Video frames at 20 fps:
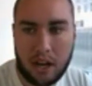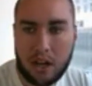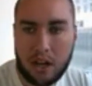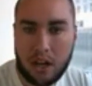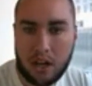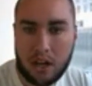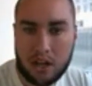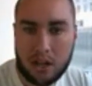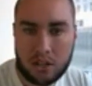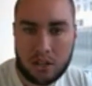
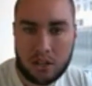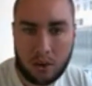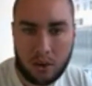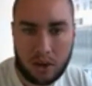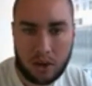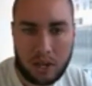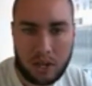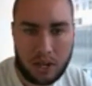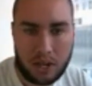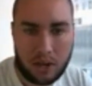So
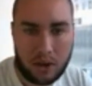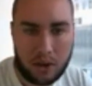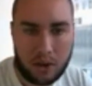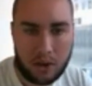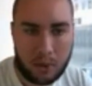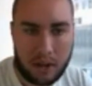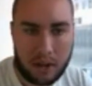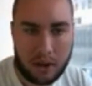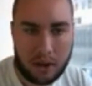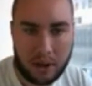here
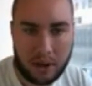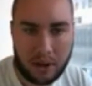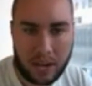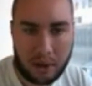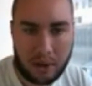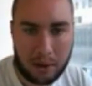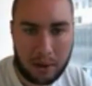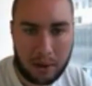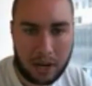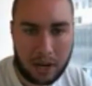we never
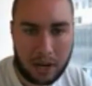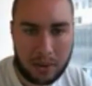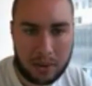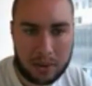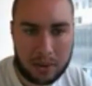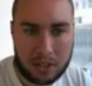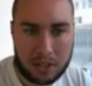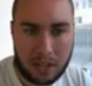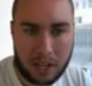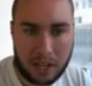came back up
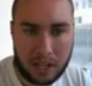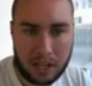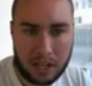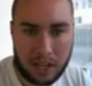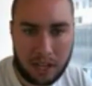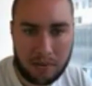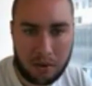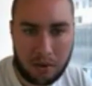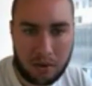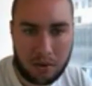to that
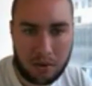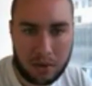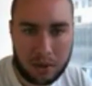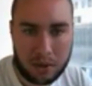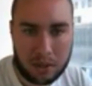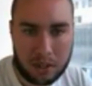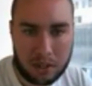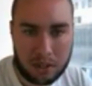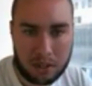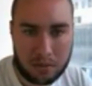level. We
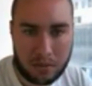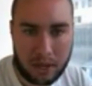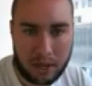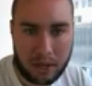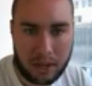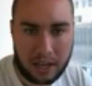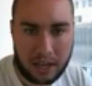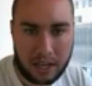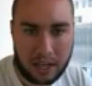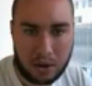just
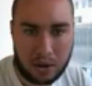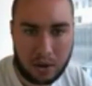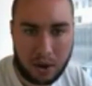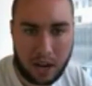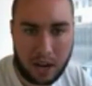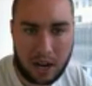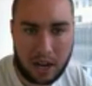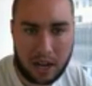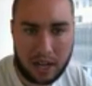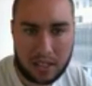made equal
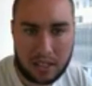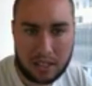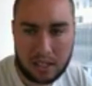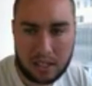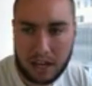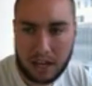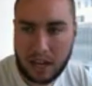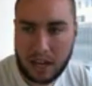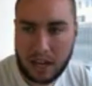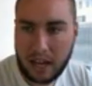highs,
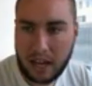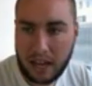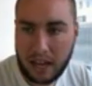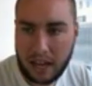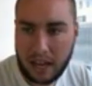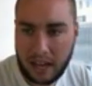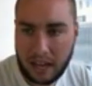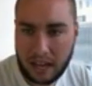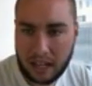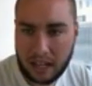
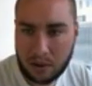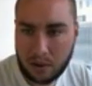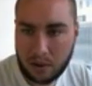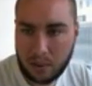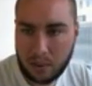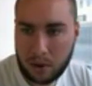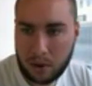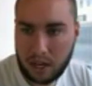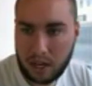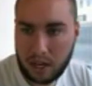and the
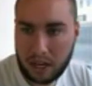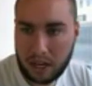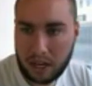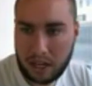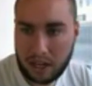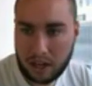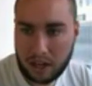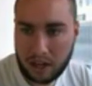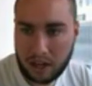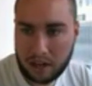market
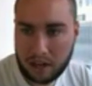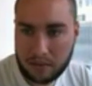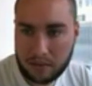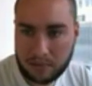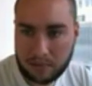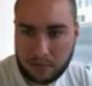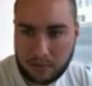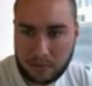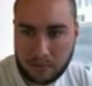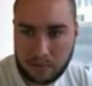here
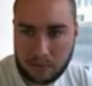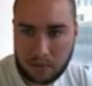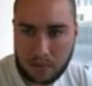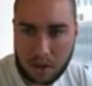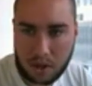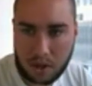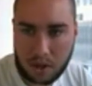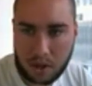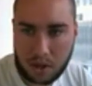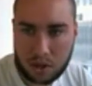
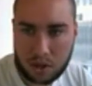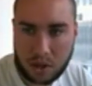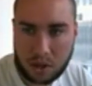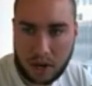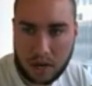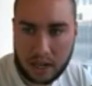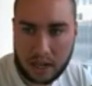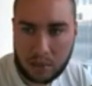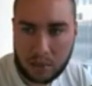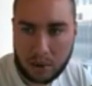
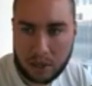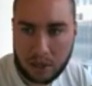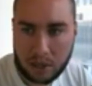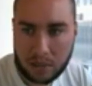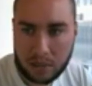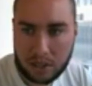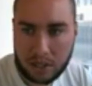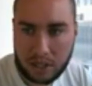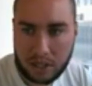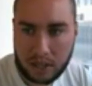tried to push up
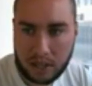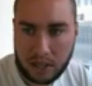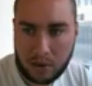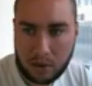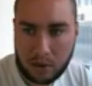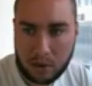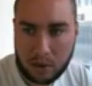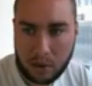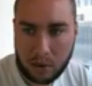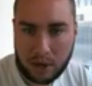to that level,
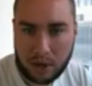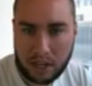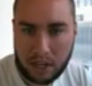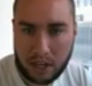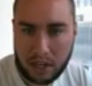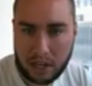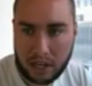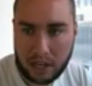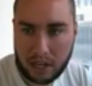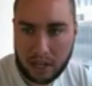but we
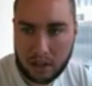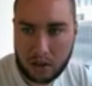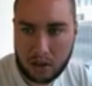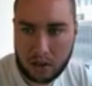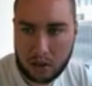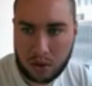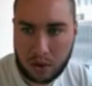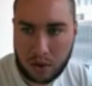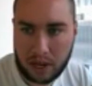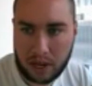didn't get
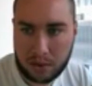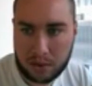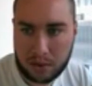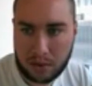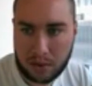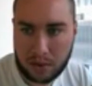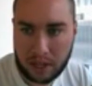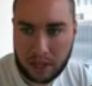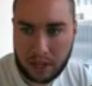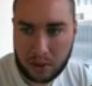quite up to
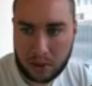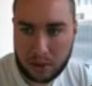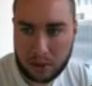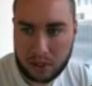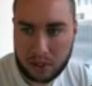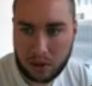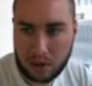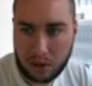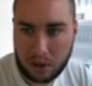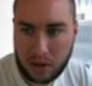it yet. We
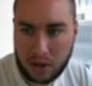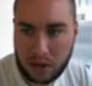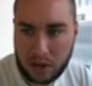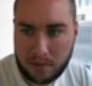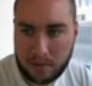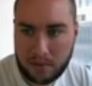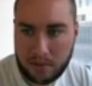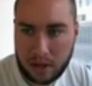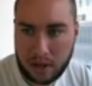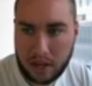sold off,
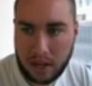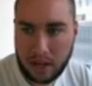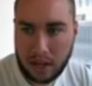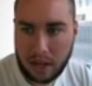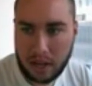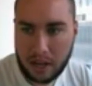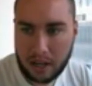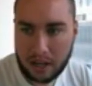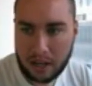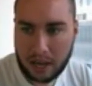
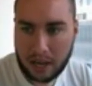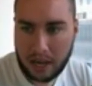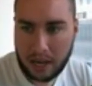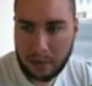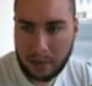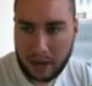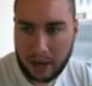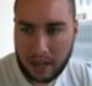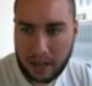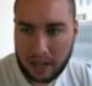came
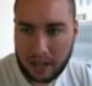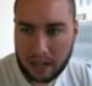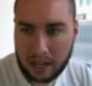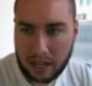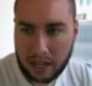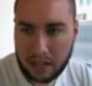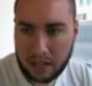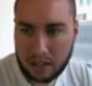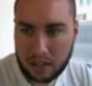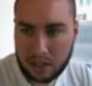back
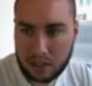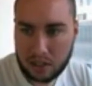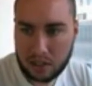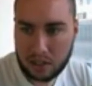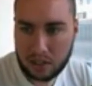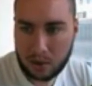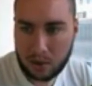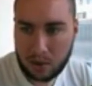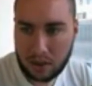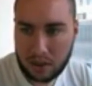down into
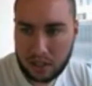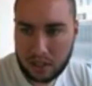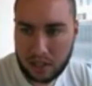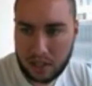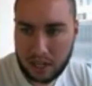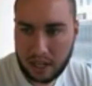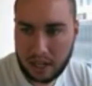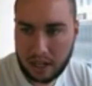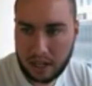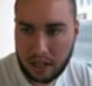support, this
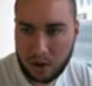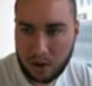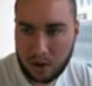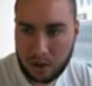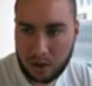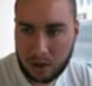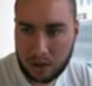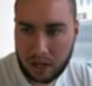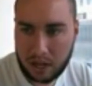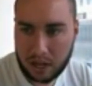daily order
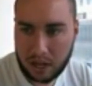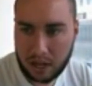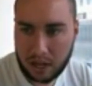block,